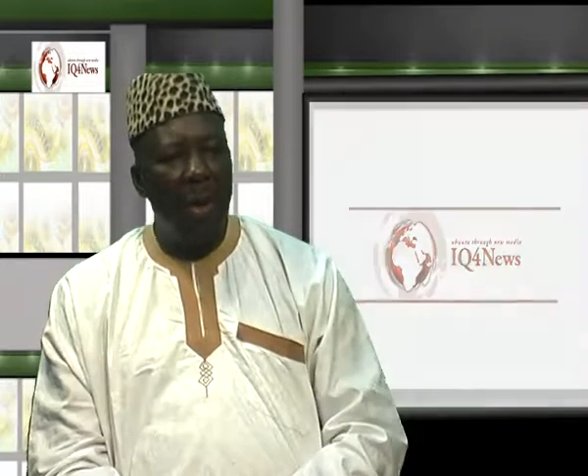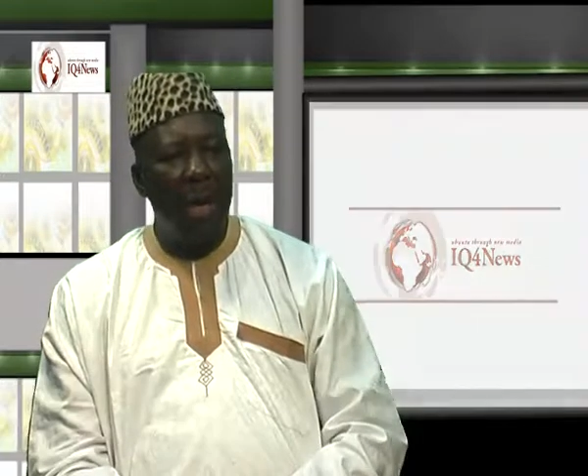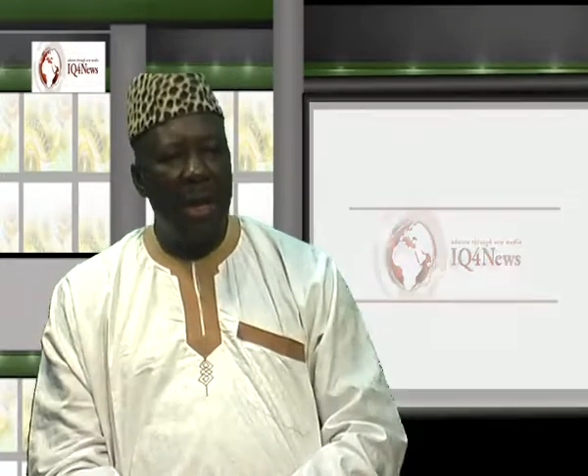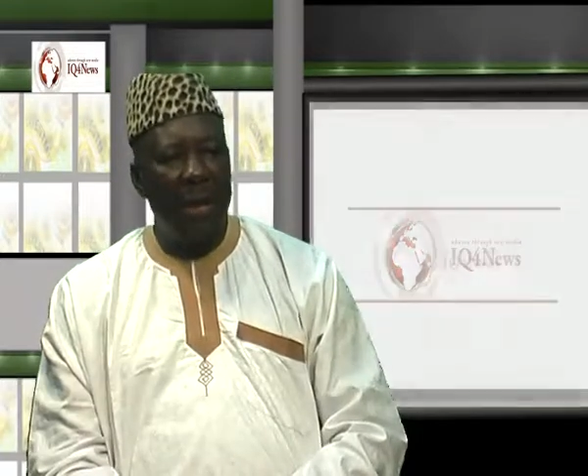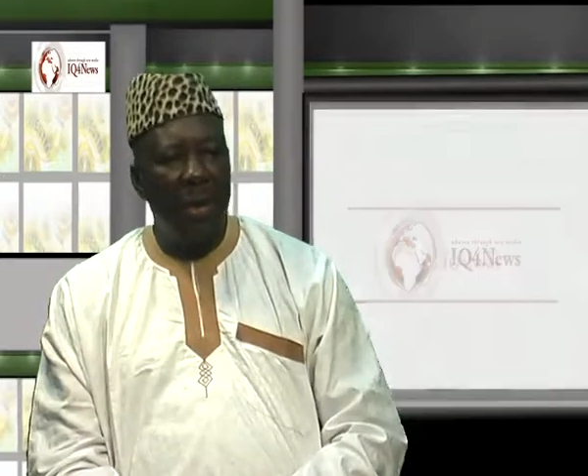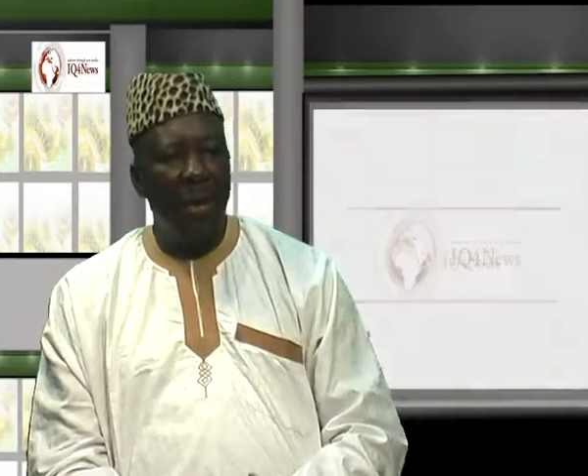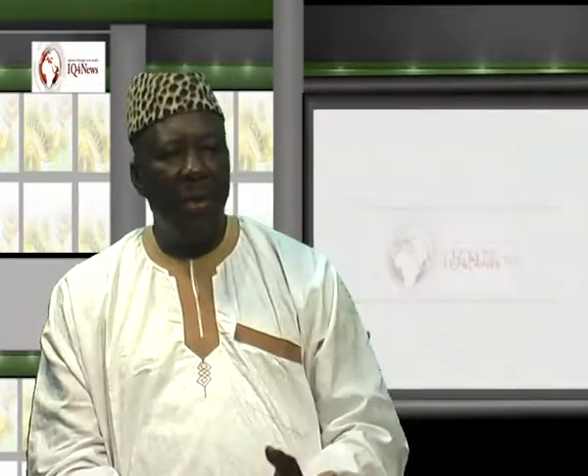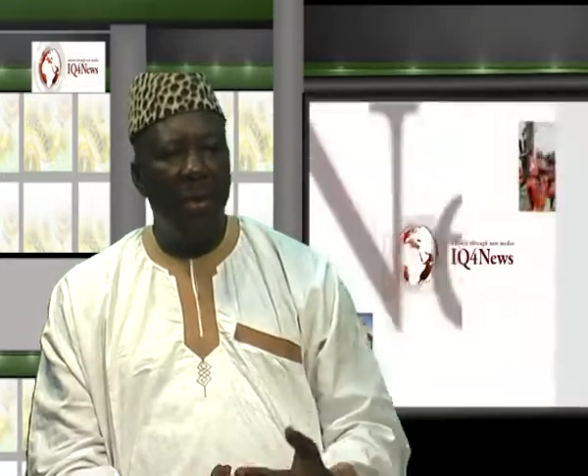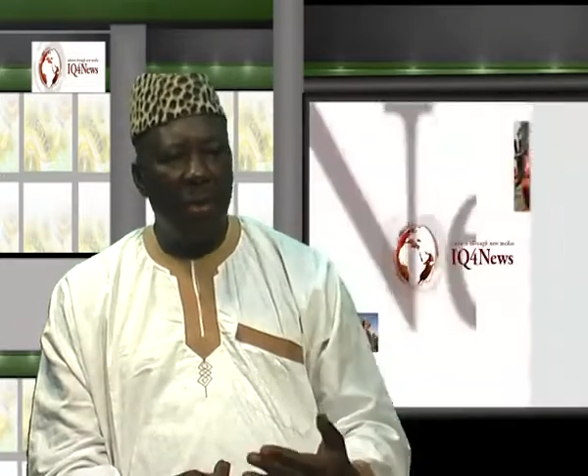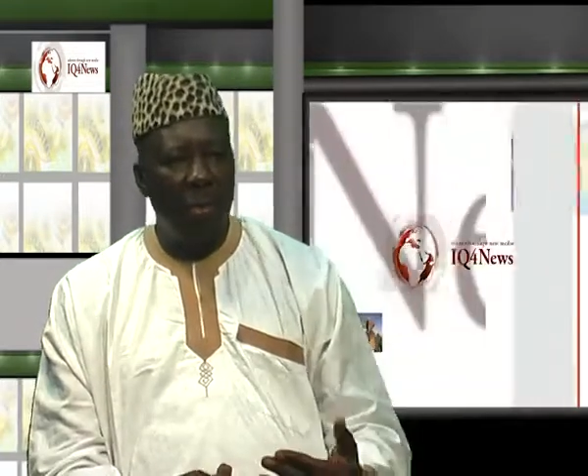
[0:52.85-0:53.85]

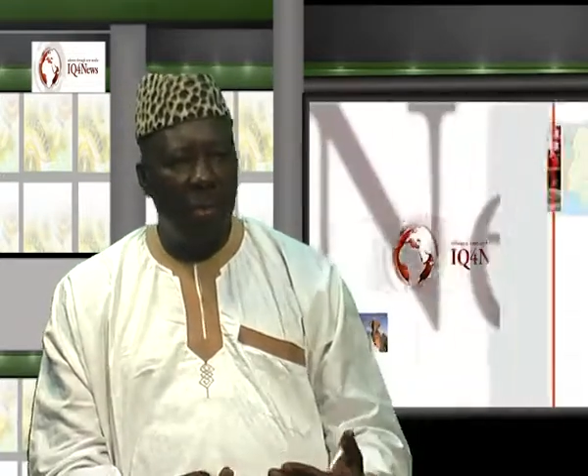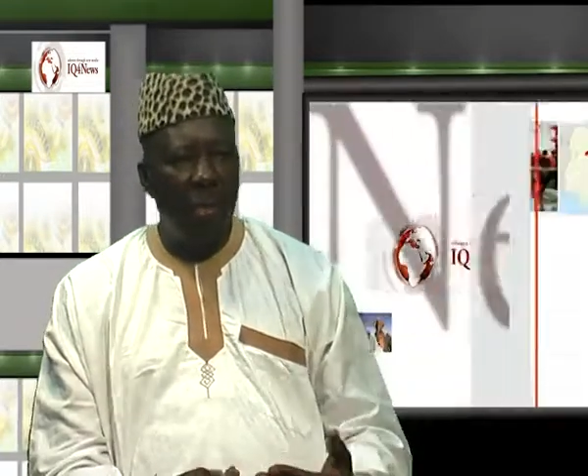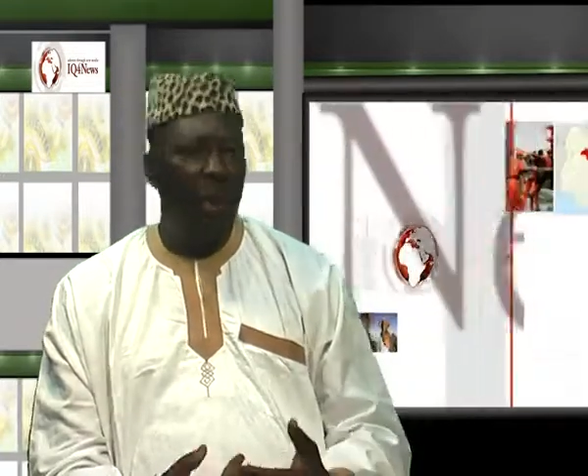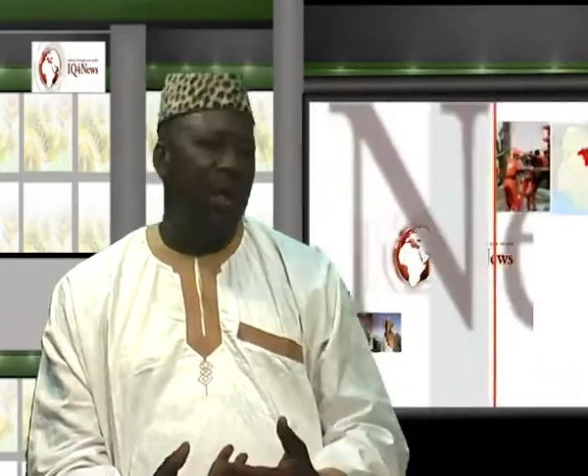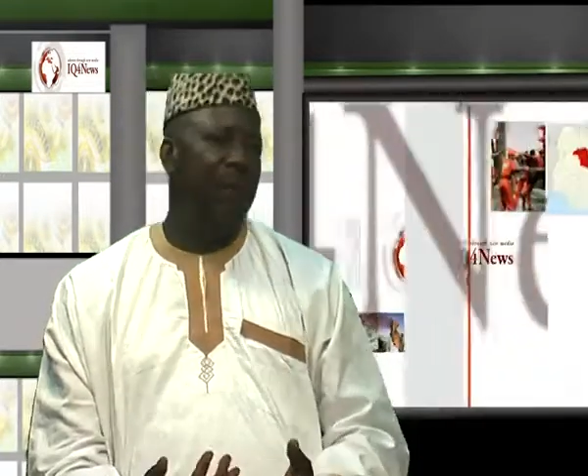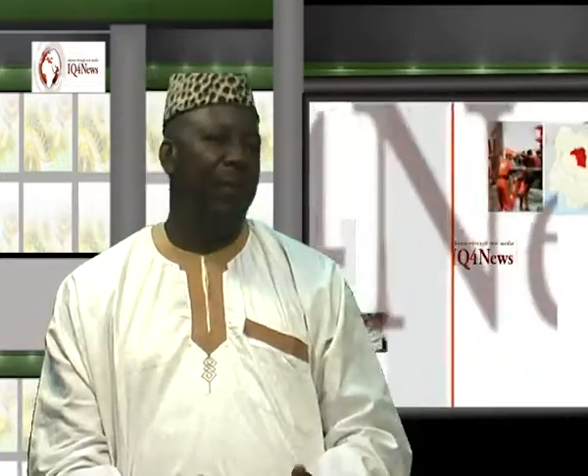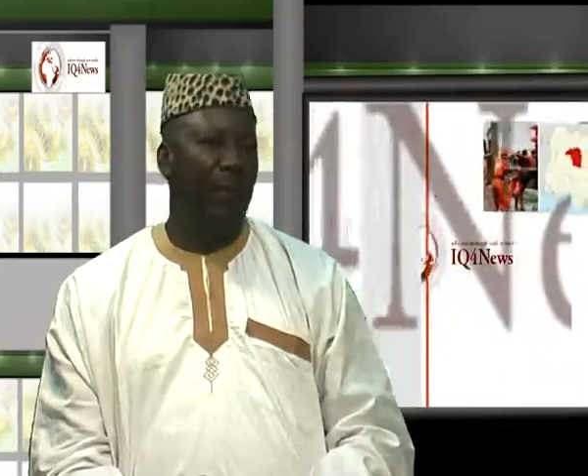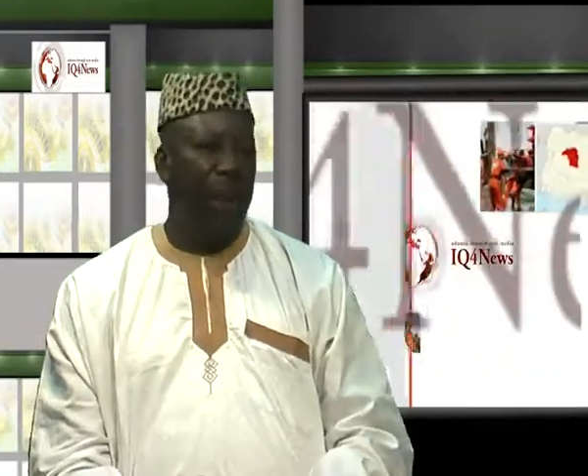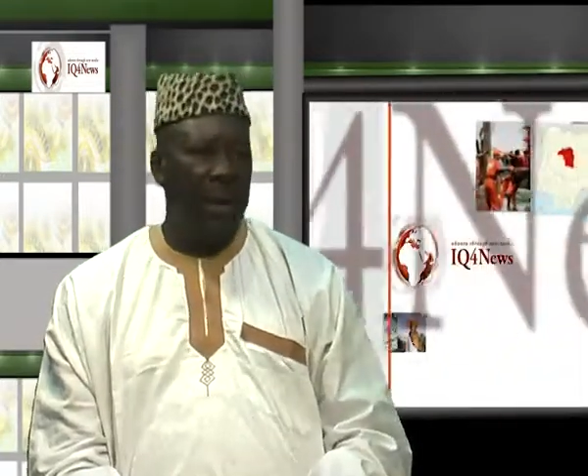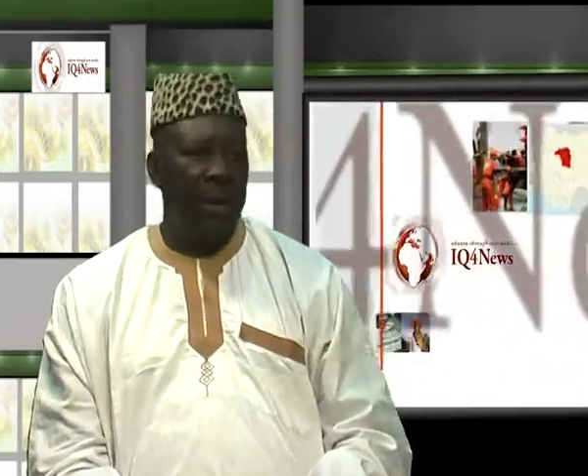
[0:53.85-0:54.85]
organization or
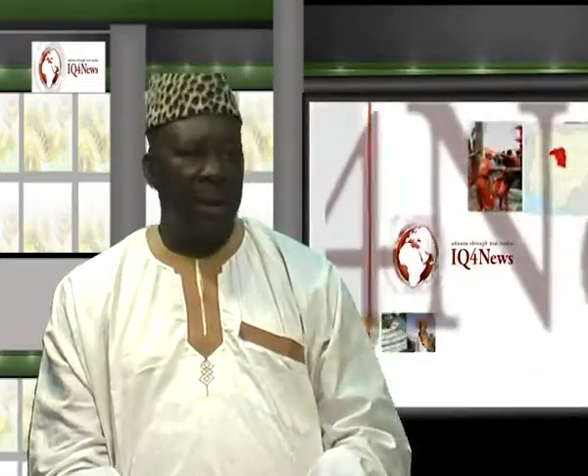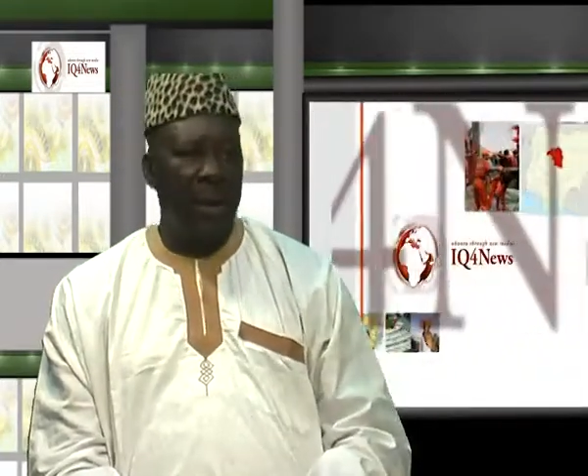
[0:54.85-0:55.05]
individuals.